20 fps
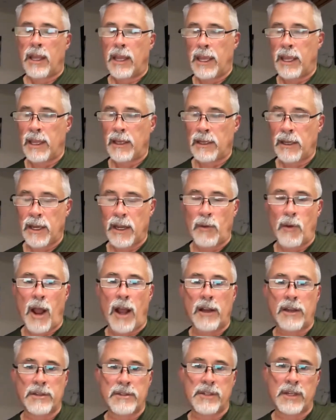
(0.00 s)
in
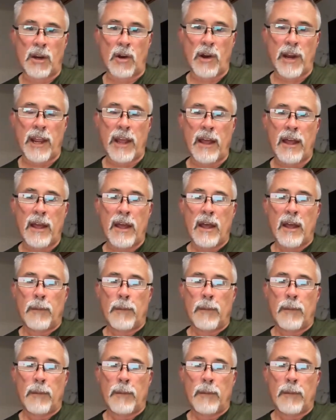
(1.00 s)
Iraq and Syria,